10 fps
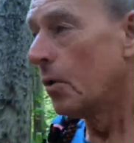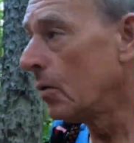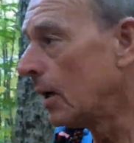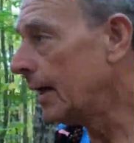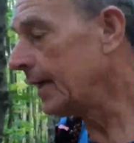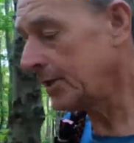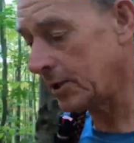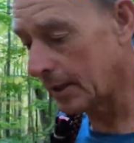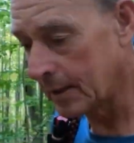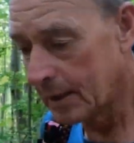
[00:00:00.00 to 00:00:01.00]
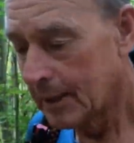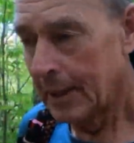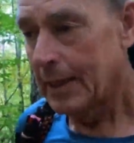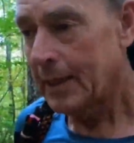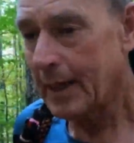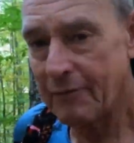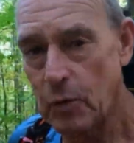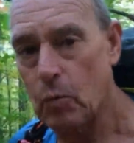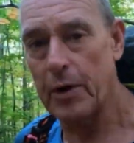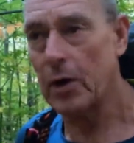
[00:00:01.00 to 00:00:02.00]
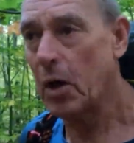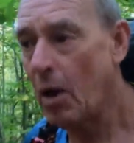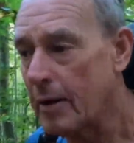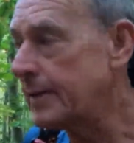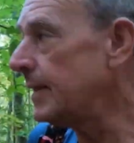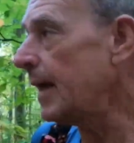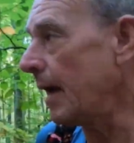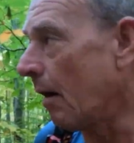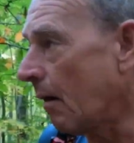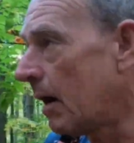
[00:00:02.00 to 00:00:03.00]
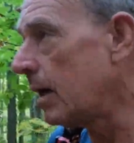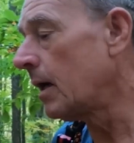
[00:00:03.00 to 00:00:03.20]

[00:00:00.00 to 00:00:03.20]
Whew, it's a little after 1 o'clock now.